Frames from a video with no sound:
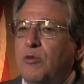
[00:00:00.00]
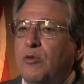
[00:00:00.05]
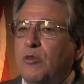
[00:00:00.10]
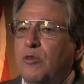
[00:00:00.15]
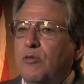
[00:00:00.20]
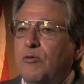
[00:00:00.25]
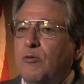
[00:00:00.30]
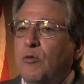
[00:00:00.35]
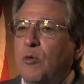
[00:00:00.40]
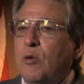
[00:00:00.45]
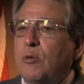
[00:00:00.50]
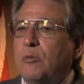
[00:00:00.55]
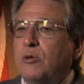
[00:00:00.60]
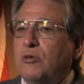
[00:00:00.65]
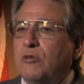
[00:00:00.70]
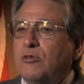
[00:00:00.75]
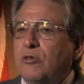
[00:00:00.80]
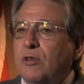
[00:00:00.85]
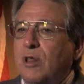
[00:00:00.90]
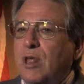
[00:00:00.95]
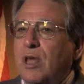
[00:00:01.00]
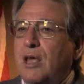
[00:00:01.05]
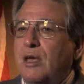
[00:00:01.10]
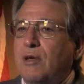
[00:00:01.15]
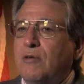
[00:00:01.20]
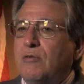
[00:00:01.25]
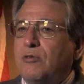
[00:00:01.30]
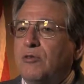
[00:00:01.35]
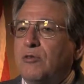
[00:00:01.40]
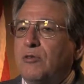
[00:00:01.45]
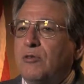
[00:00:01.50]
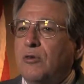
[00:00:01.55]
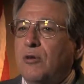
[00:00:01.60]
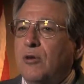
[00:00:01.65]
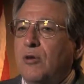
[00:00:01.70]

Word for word: to the former slaves.